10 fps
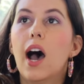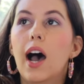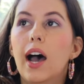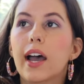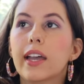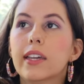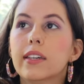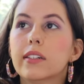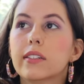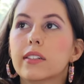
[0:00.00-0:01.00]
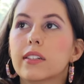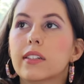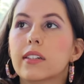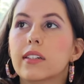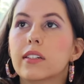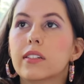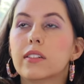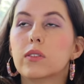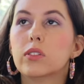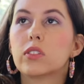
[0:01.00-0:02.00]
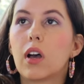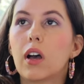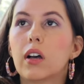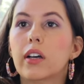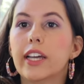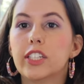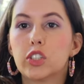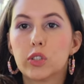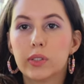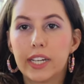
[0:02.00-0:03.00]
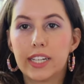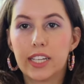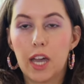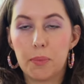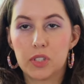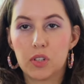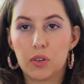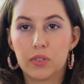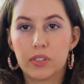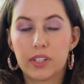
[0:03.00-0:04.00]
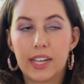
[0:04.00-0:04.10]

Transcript: I saw a True Lainey episode